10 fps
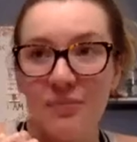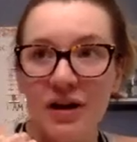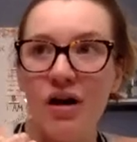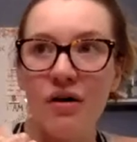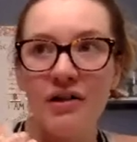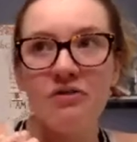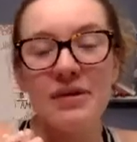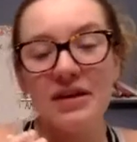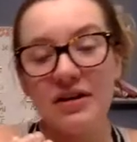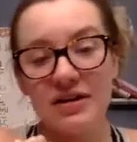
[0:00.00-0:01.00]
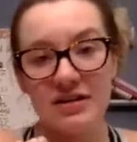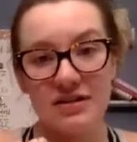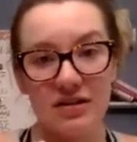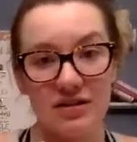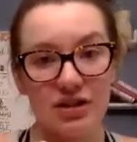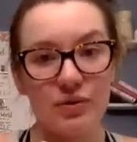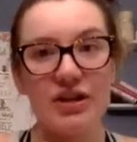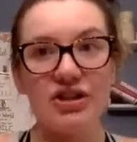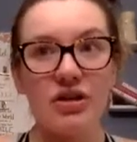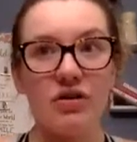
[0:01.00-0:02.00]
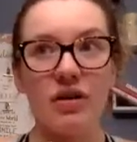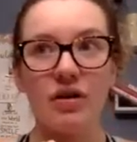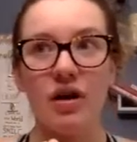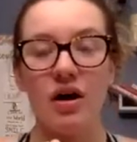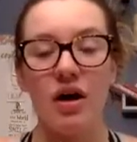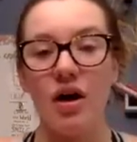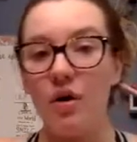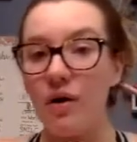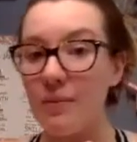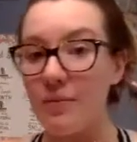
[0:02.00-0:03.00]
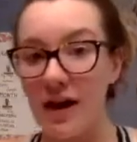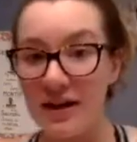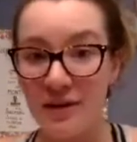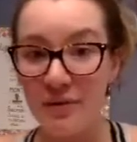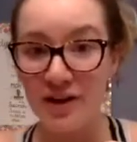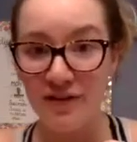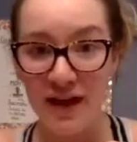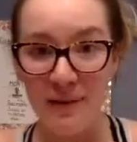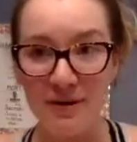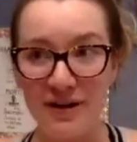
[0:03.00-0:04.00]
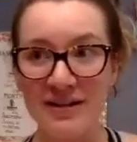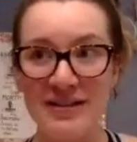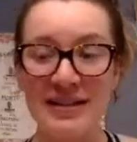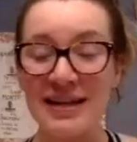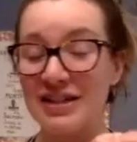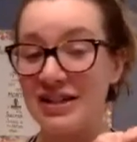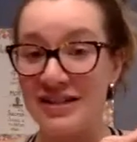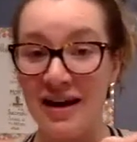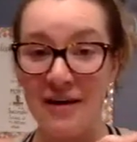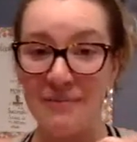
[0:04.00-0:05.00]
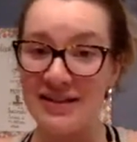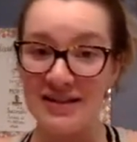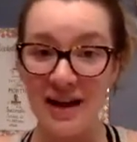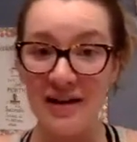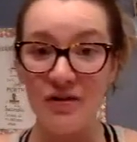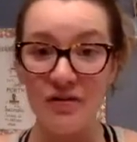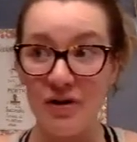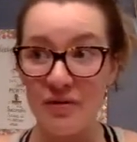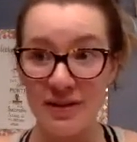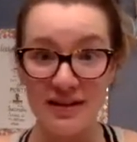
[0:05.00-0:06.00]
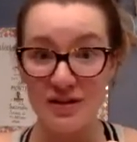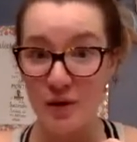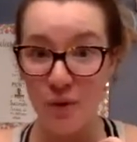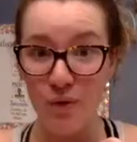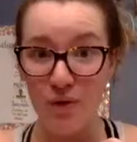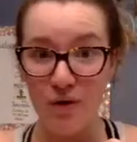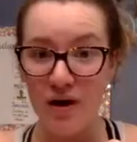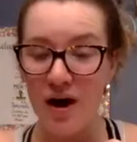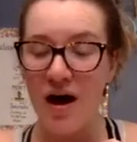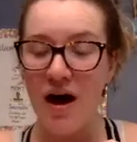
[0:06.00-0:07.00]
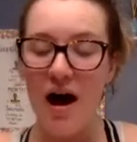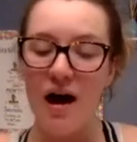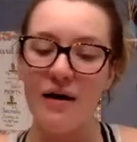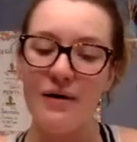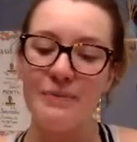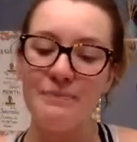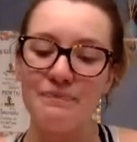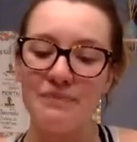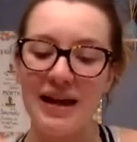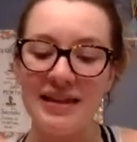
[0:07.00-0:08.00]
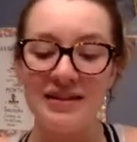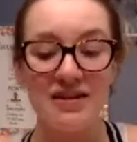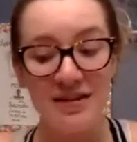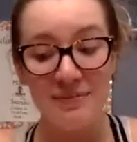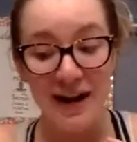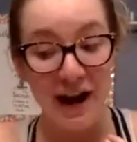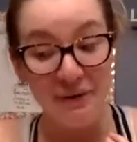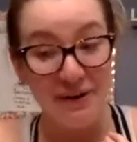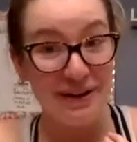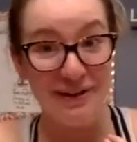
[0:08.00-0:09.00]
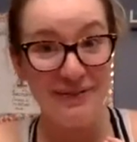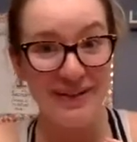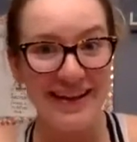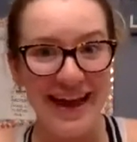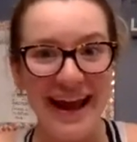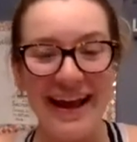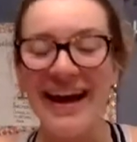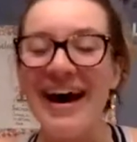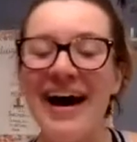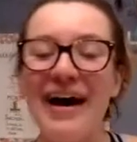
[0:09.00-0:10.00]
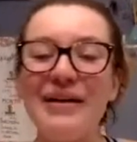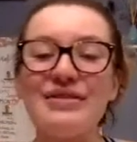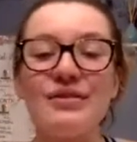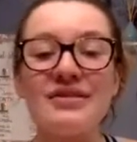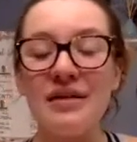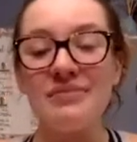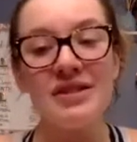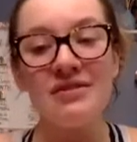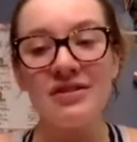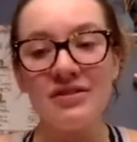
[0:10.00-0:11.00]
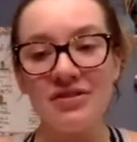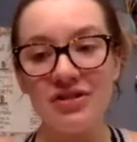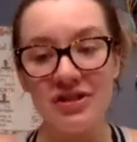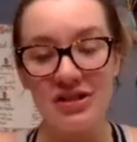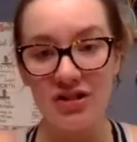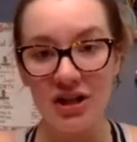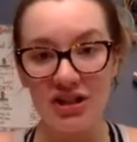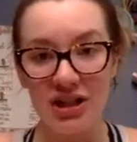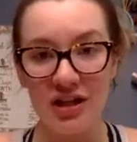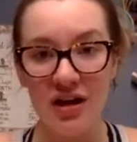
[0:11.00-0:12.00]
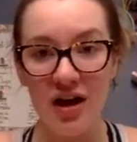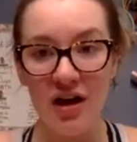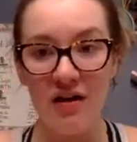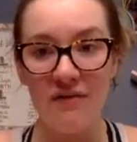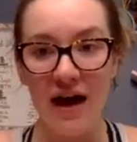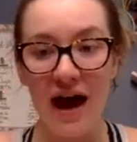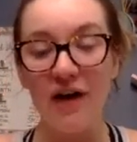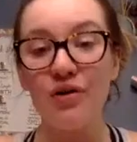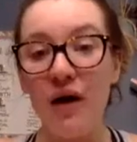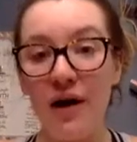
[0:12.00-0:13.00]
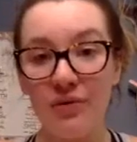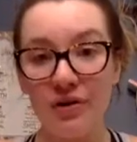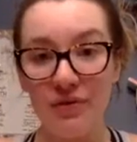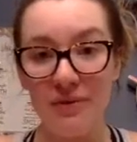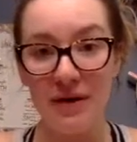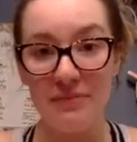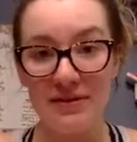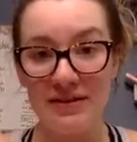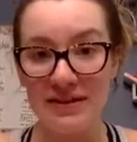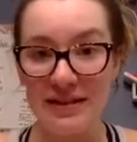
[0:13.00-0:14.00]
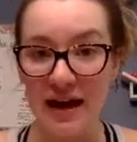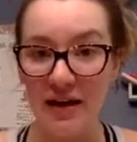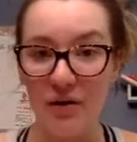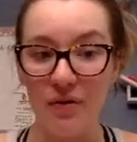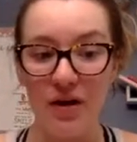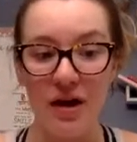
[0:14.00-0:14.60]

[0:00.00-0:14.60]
I'm like, oh, that would be good in a certain situation, or oh, I'm glad that worked for that person. That's just not my style though, and that's cool. And there's some that I really, really hate. So it's up to you to use your discretion of how do I want to run my business? How